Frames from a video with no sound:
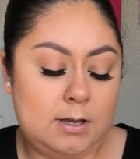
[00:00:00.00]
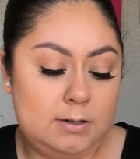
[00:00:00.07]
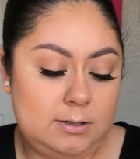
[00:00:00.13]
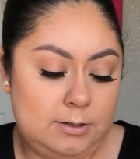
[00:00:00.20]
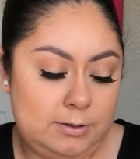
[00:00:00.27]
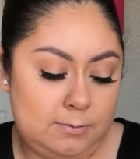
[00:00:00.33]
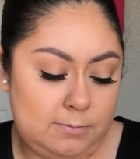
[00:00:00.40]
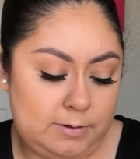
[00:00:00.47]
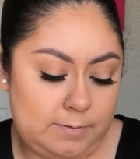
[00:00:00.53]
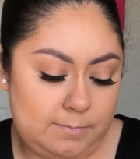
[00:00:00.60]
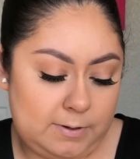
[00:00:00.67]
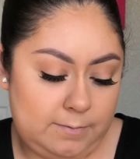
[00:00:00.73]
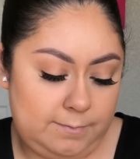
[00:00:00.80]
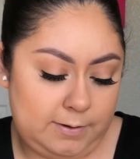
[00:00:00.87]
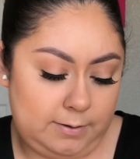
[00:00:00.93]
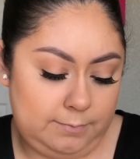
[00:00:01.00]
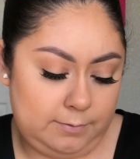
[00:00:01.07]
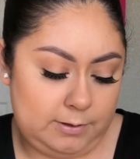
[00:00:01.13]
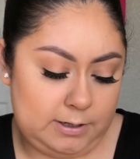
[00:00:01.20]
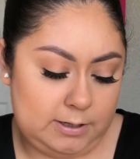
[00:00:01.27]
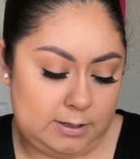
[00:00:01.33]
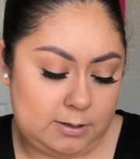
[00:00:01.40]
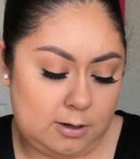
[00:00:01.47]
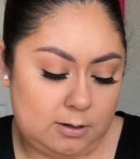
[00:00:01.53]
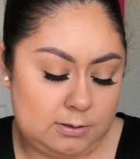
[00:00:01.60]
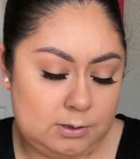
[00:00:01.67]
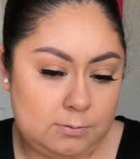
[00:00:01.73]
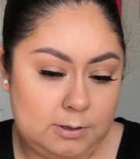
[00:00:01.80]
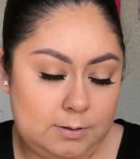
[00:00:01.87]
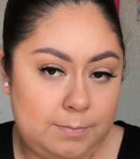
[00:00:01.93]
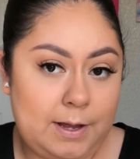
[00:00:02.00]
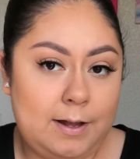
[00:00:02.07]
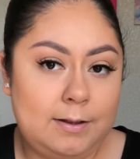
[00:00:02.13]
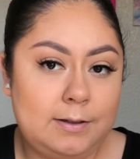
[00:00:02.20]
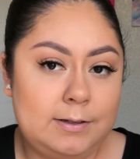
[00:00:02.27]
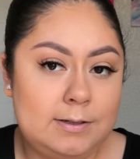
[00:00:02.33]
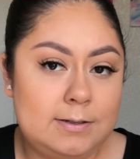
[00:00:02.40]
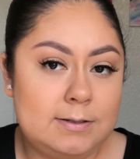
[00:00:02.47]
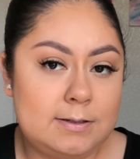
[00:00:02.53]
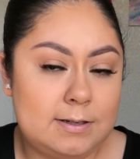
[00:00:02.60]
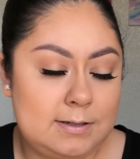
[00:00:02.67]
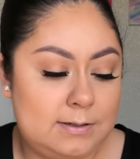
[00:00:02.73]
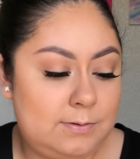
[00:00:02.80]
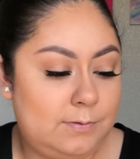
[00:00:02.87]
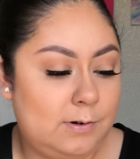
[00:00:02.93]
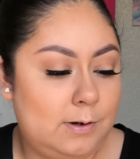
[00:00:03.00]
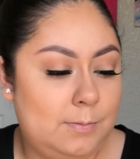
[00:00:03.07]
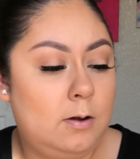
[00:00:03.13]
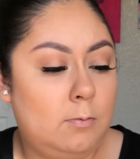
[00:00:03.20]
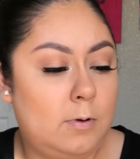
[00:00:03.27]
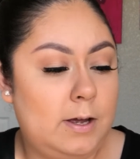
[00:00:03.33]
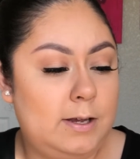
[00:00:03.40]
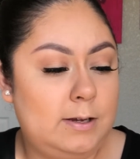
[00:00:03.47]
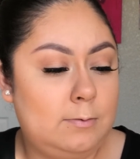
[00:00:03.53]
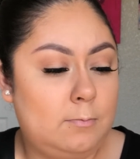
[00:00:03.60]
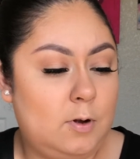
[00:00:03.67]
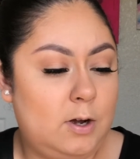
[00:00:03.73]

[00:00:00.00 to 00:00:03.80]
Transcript: Another one of my favorite contouring palettes is from Wet n